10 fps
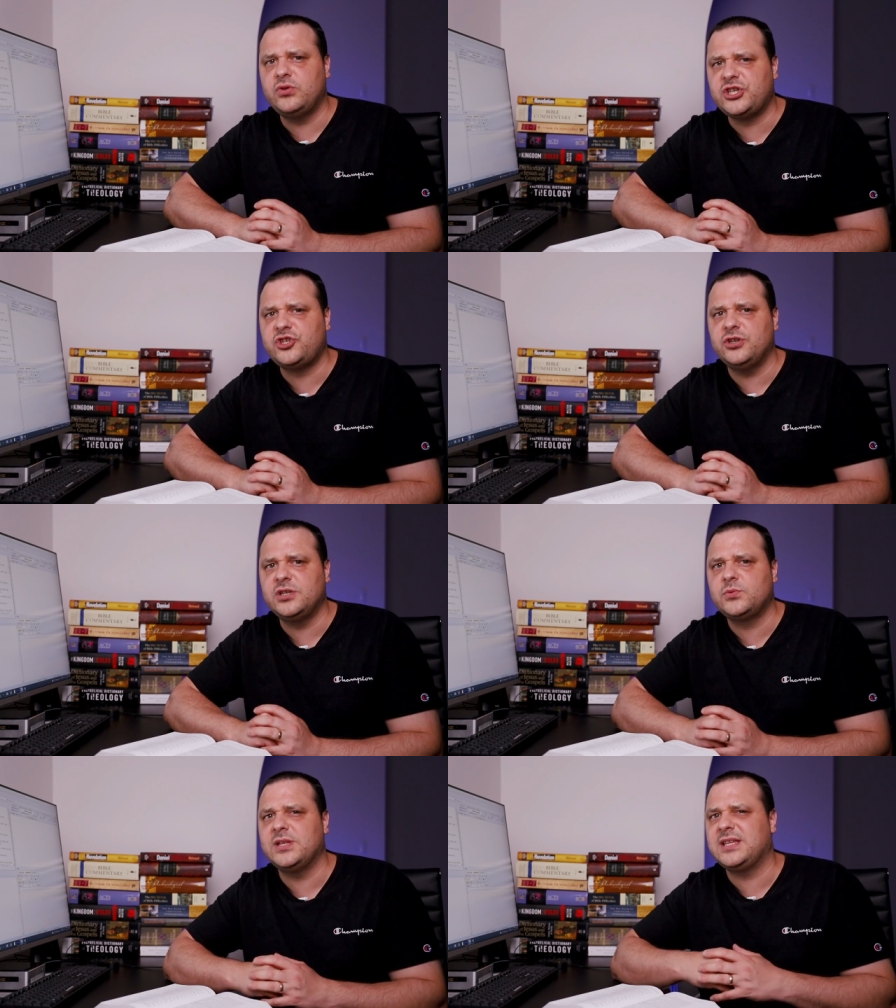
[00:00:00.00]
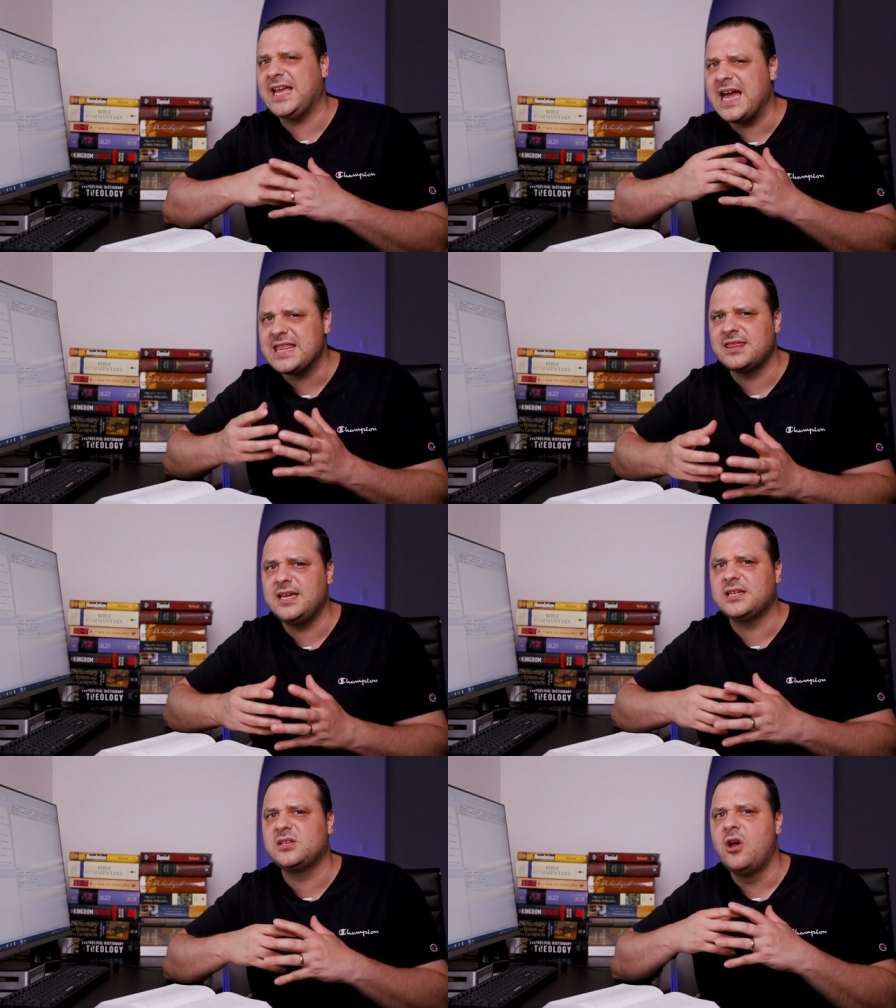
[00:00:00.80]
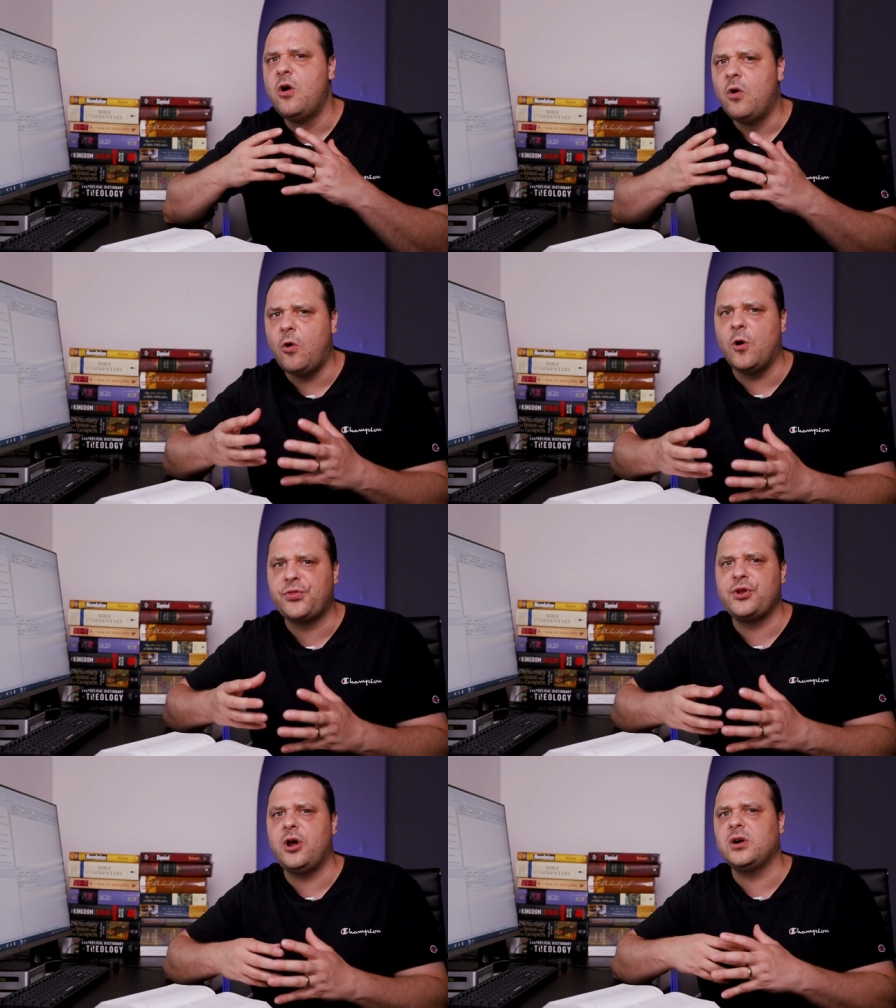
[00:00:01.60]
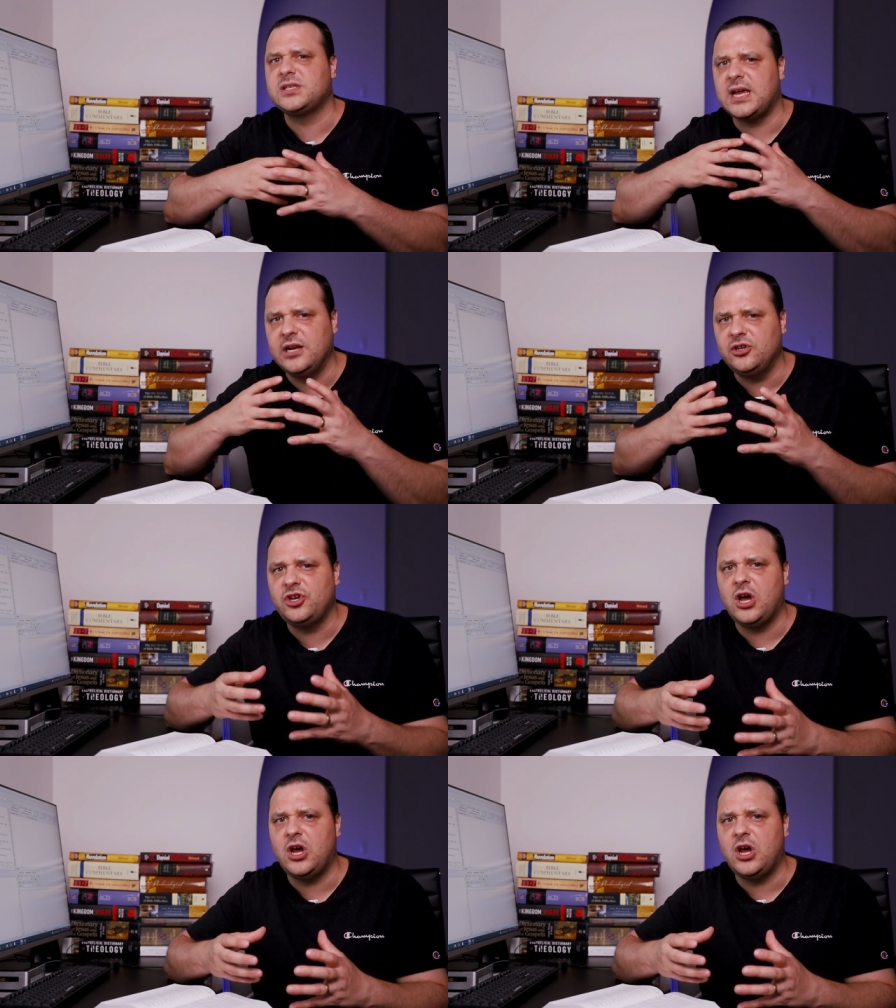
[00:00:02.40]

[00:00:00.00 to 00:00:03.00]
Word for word: Christians with Catholics, Orthodox, and